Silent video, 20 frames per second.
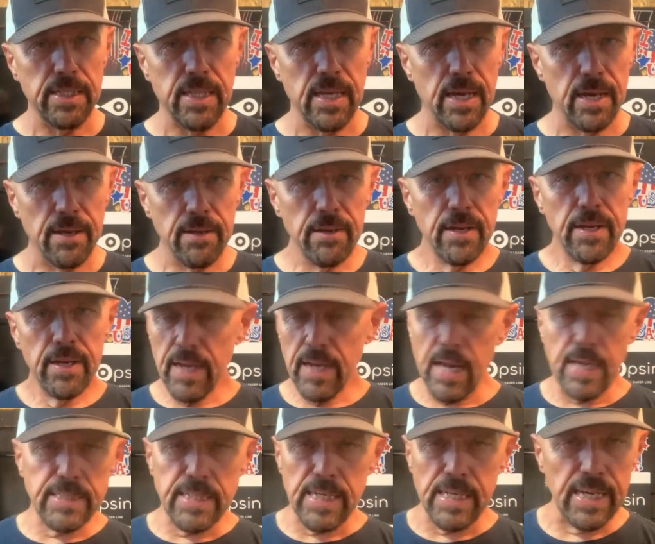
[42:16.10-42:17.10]
the
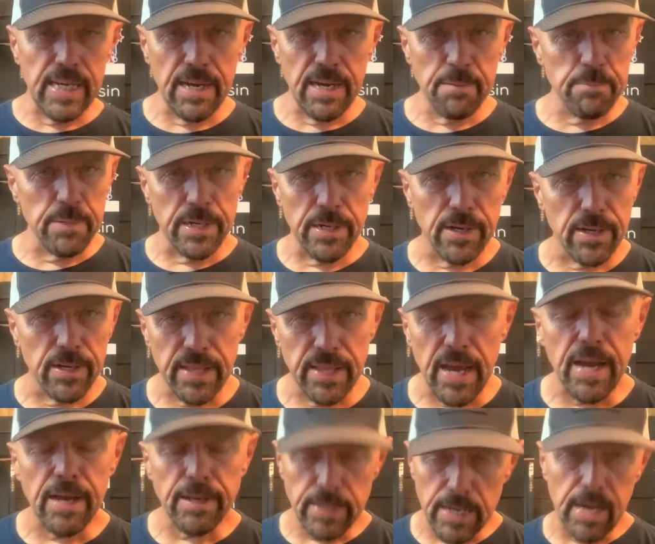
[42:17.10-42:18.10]
ATM and all
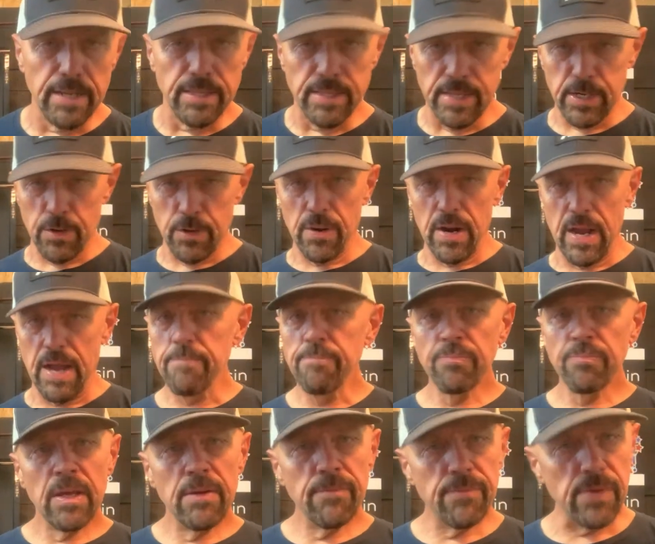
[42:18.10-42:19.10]
that. Yeah, I think you're right.
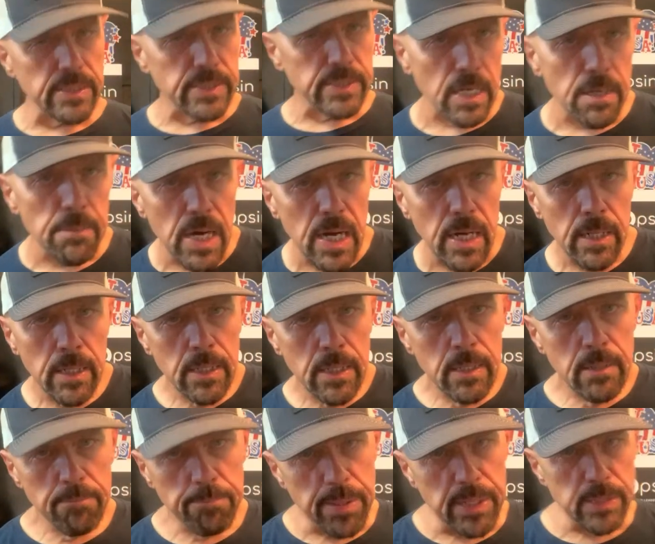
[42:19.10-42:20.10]
Fatima,
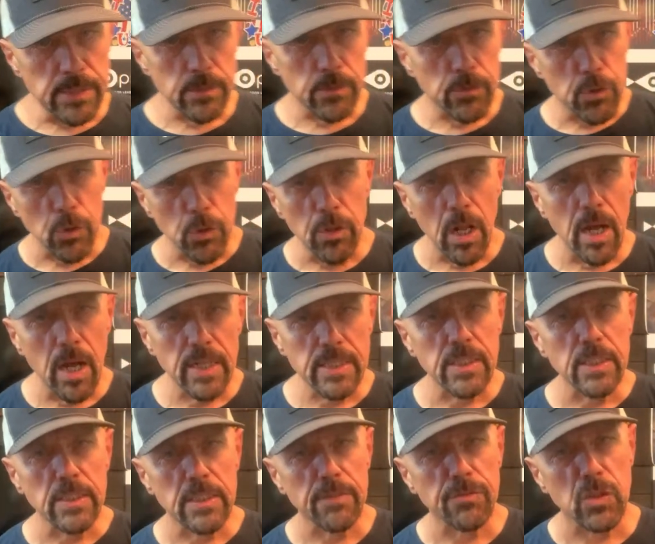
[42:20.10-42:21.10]
been too long
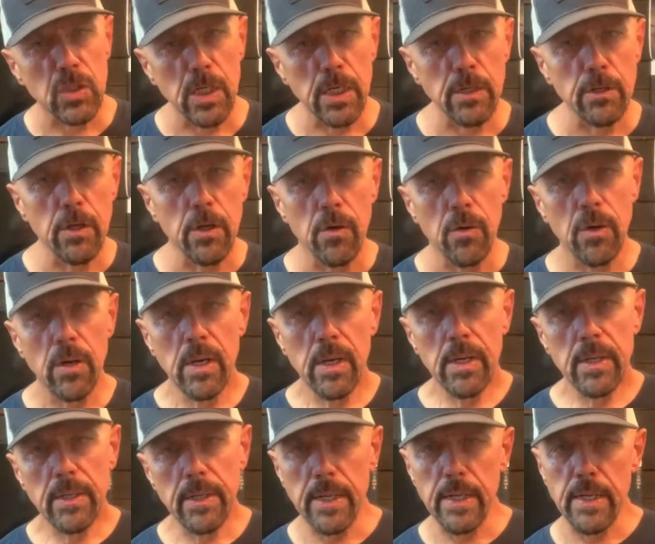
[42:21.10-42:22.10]
since I've seen you.
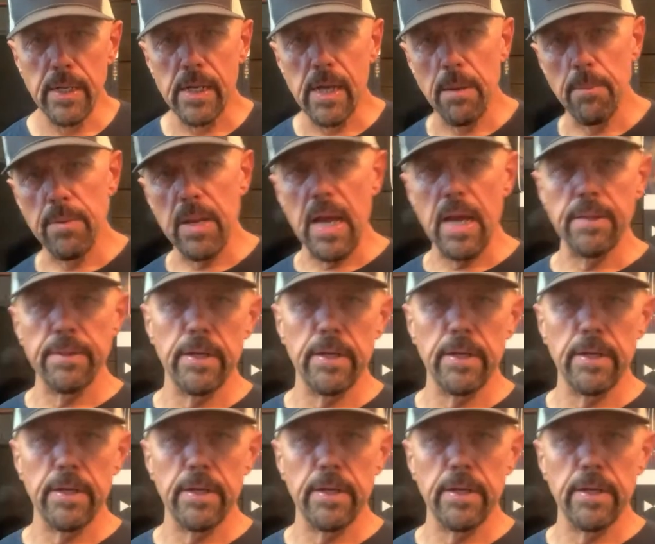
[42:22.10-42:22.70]
Need to come down